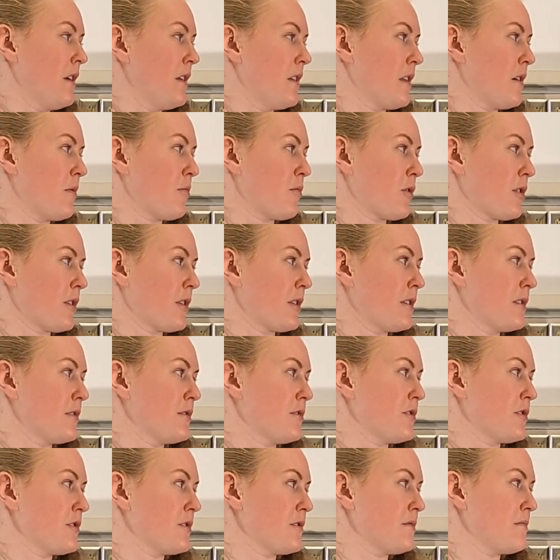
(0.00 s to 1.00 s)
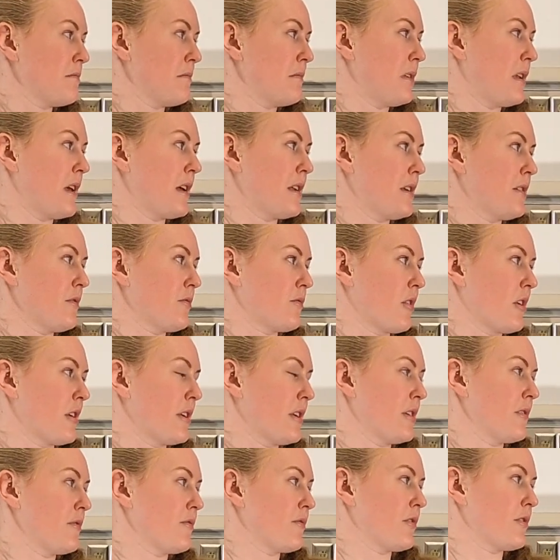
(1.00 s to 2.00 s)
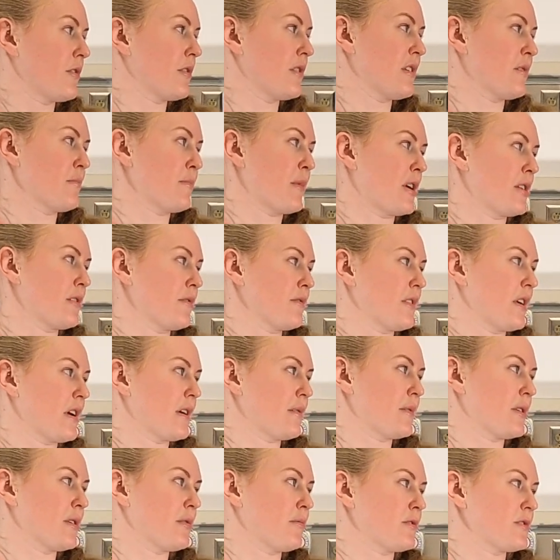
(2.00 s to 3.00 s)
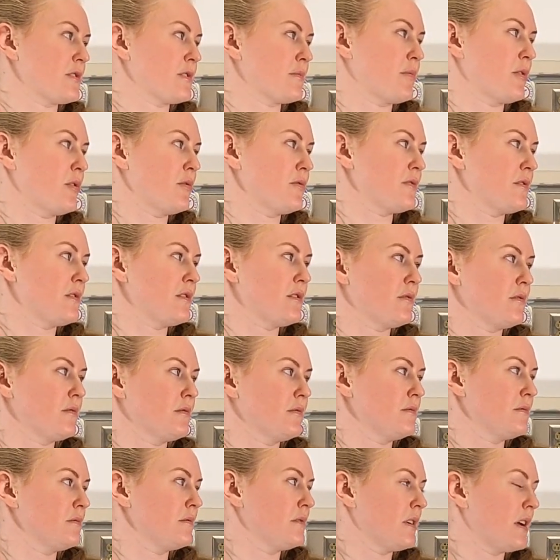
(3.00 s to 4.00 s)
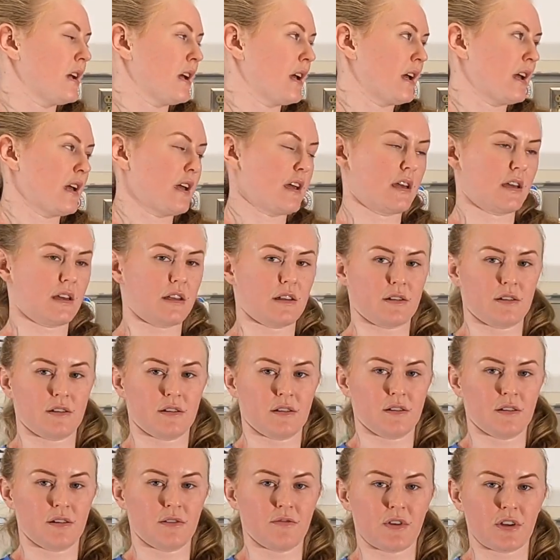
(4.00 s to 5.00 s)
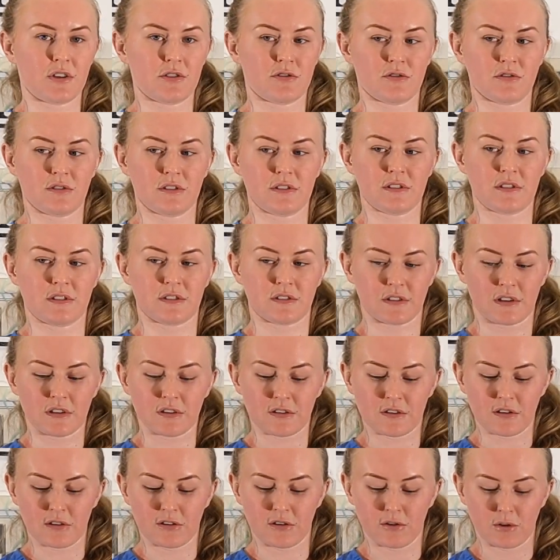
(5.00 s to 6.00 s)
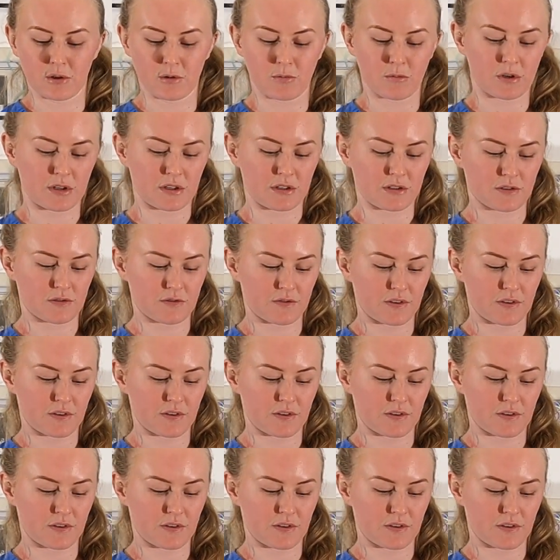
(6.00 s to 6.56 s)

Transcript: then we're going to just let it run in for the amount of time that we're supposed to, and eventually discontinue it when it's